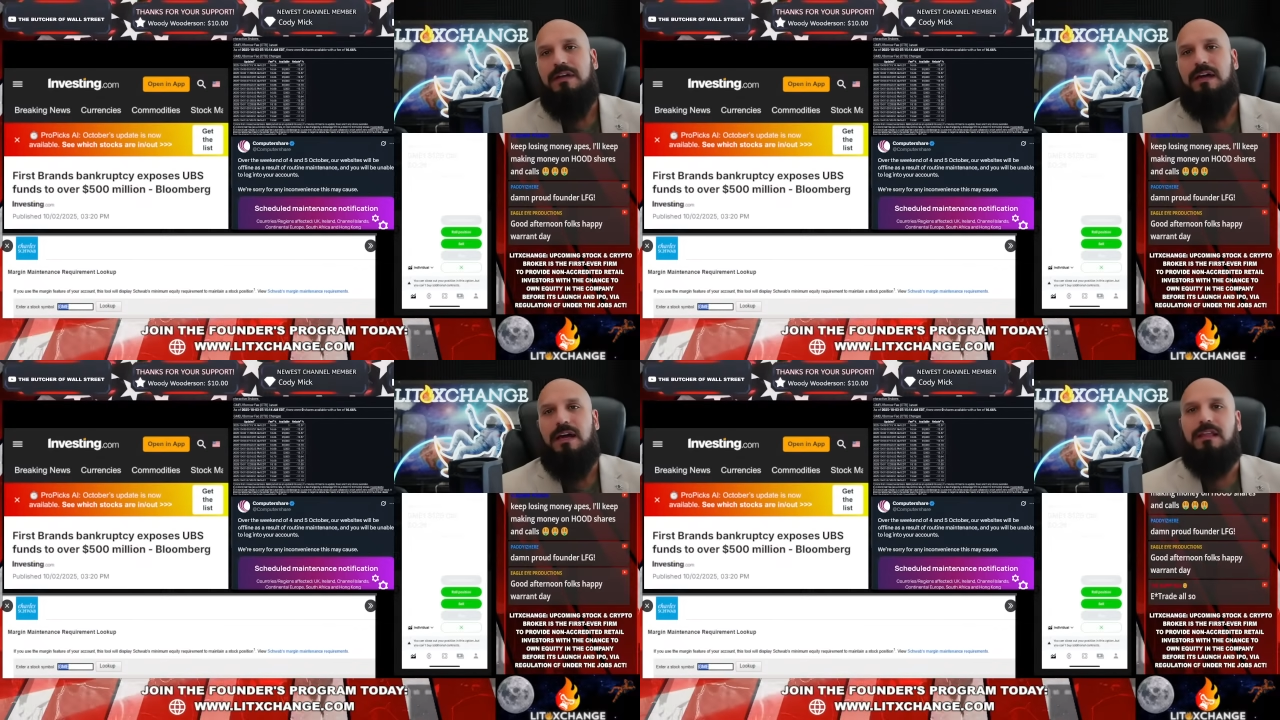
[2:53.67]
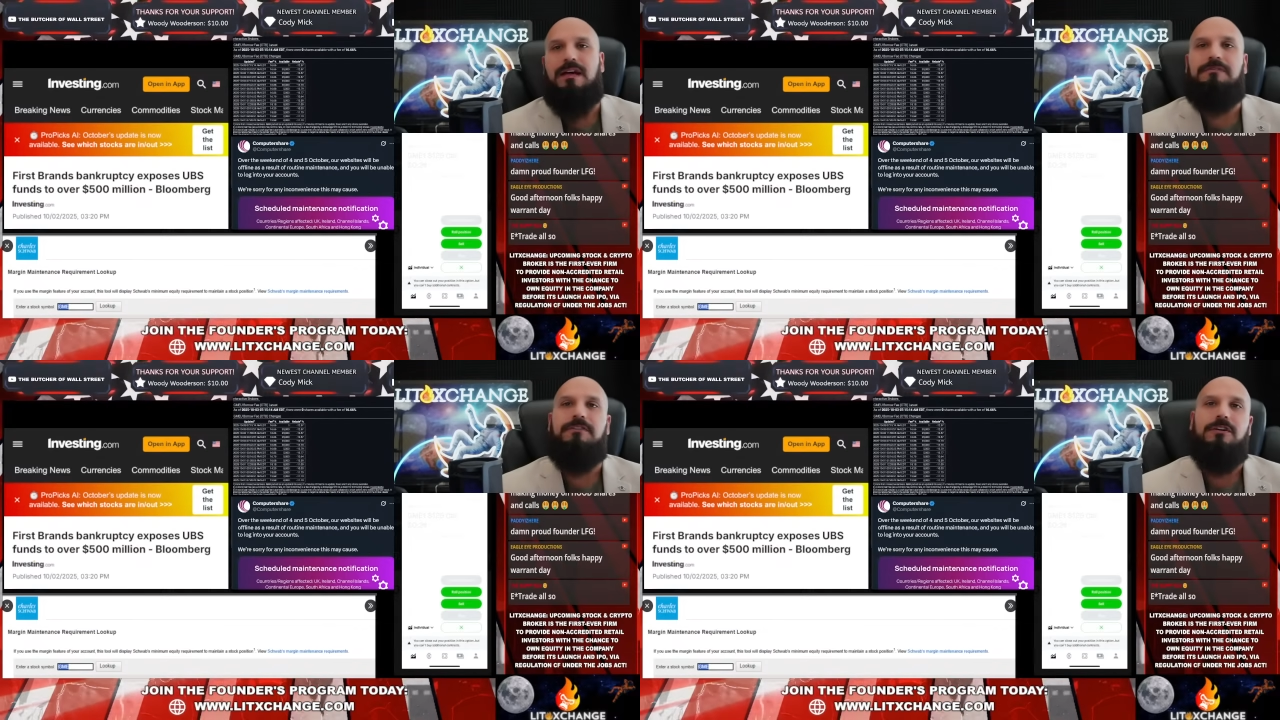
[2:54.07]

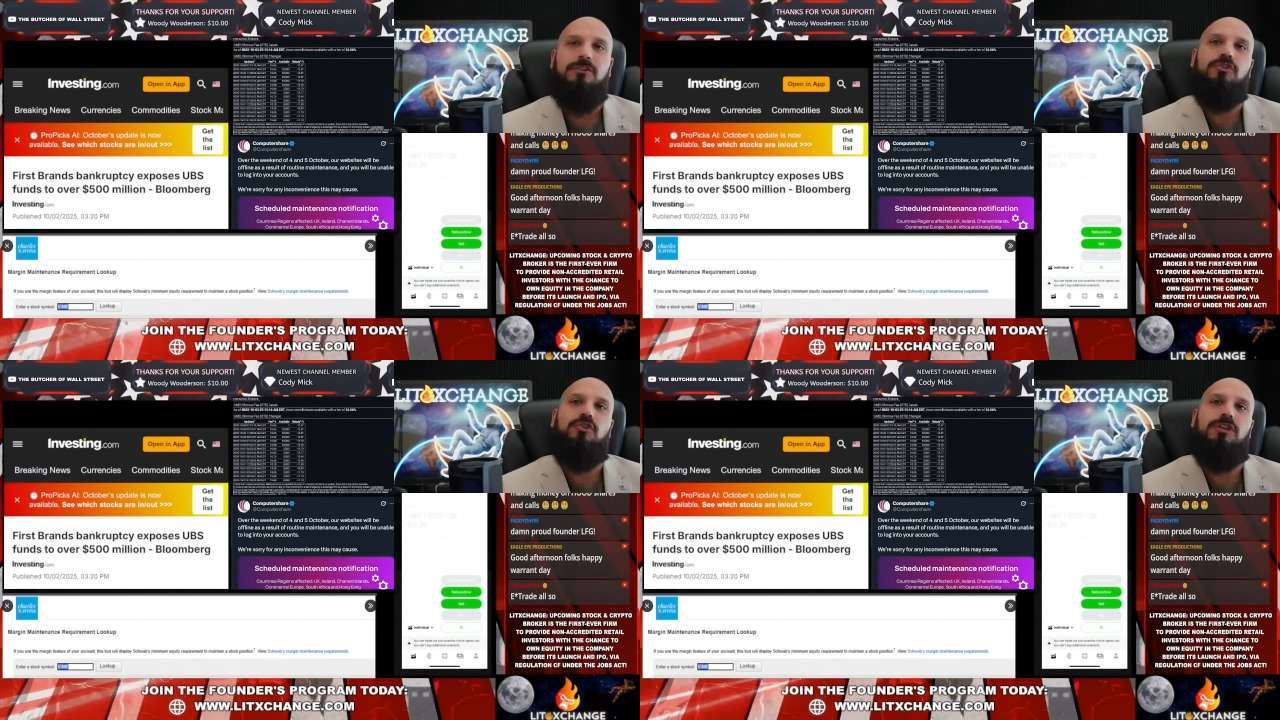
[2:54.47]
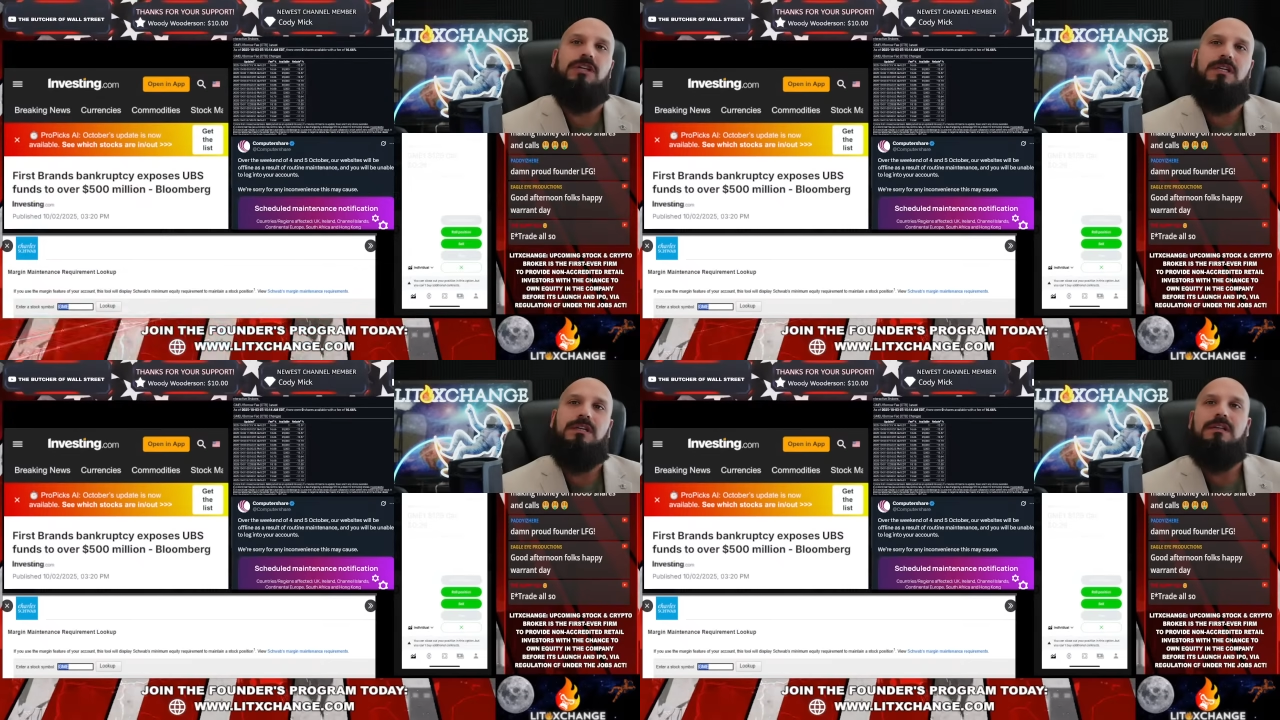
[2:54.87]

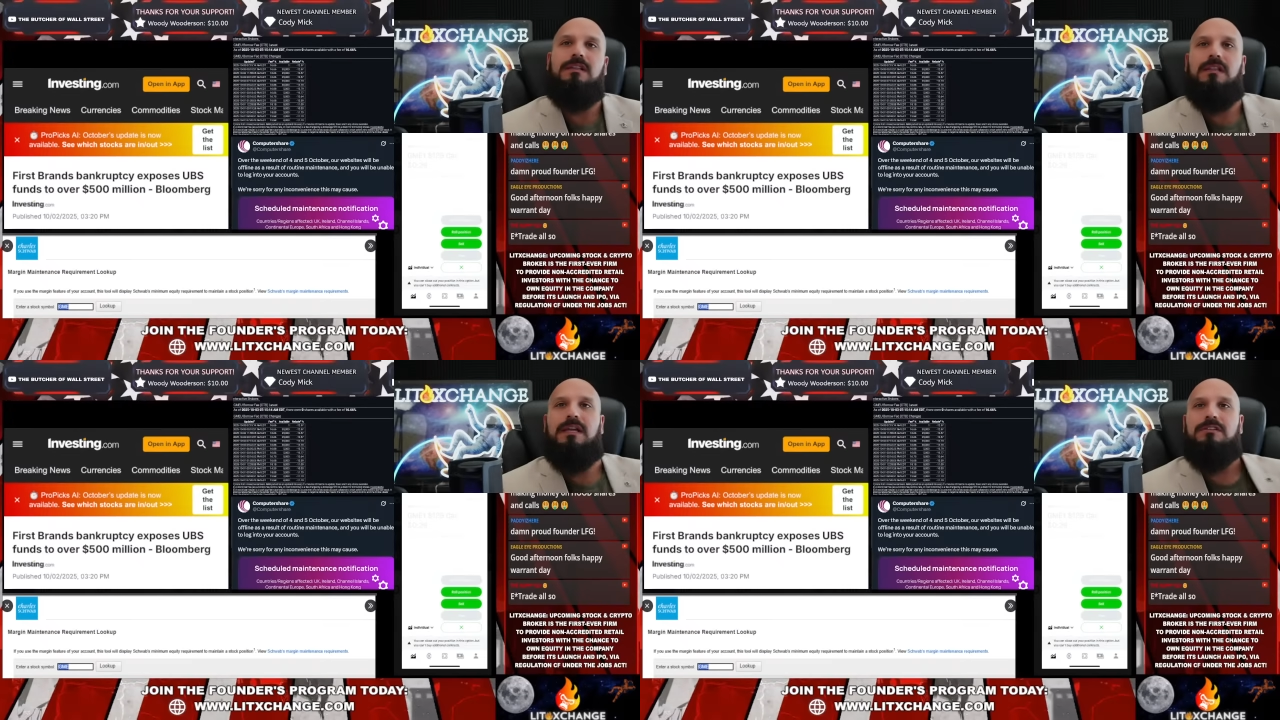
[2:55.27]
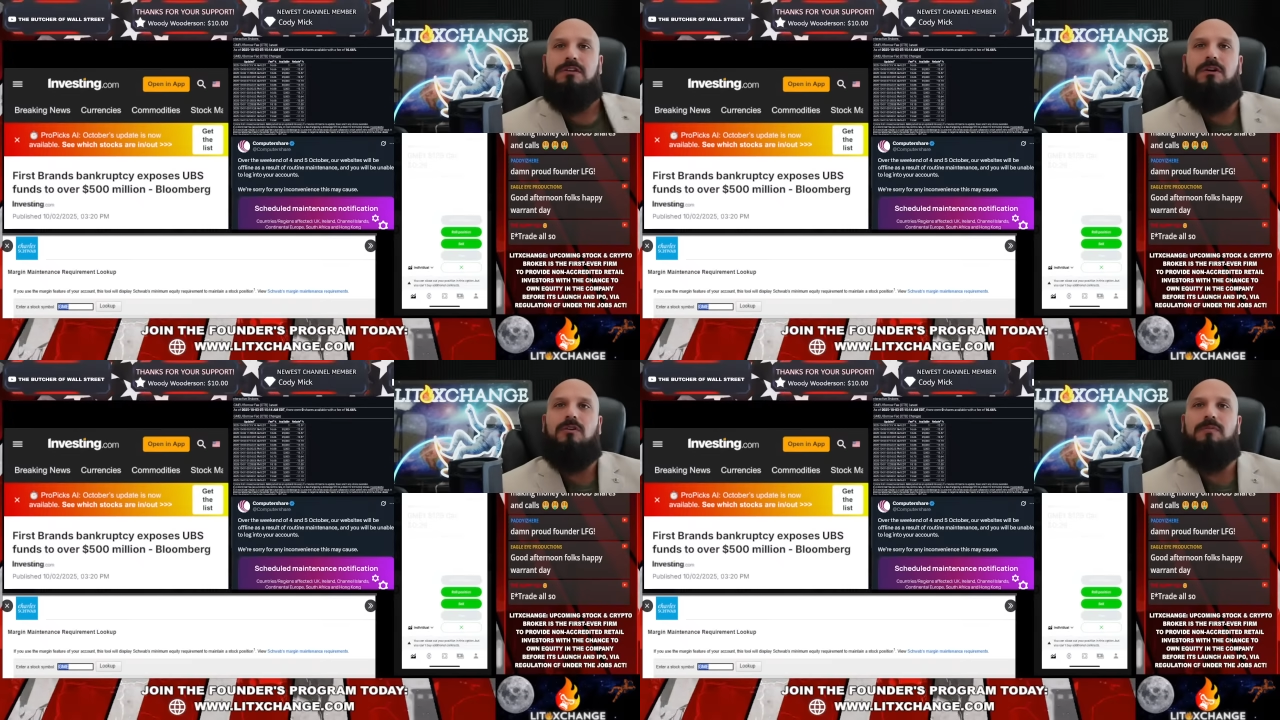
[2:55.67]
LFG. Let's
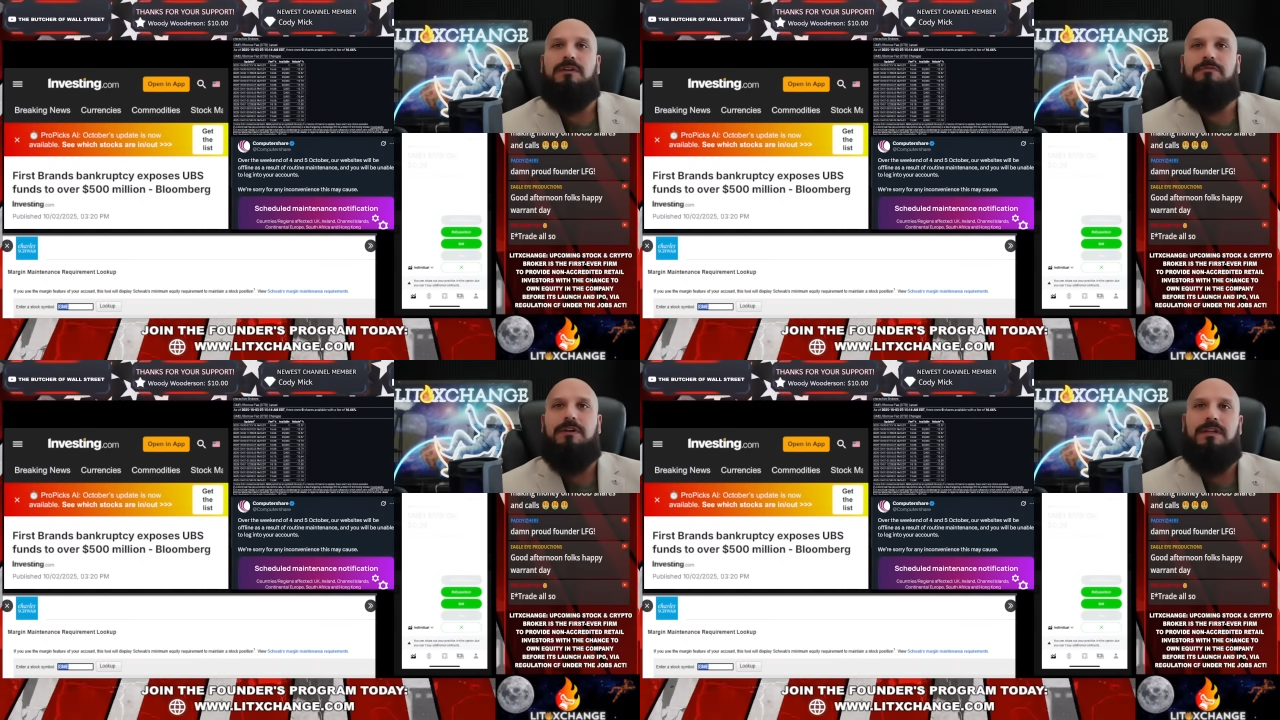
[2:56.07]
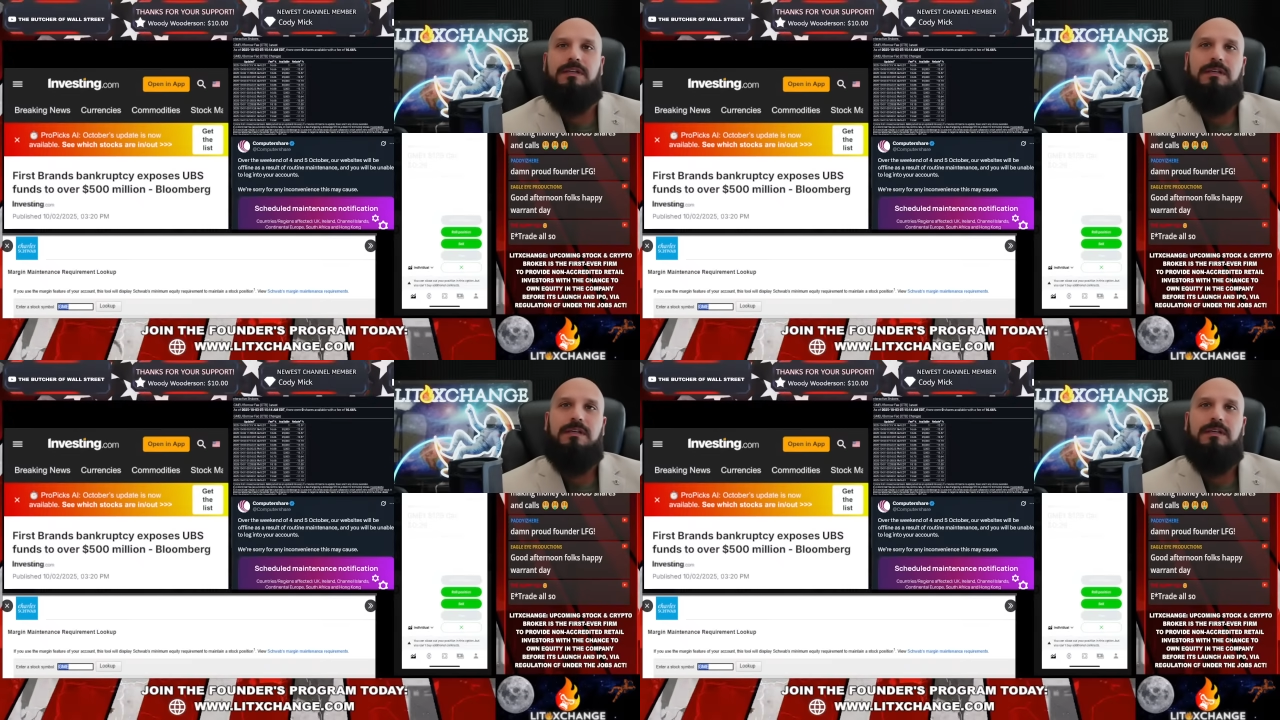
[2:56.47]
go, my friend.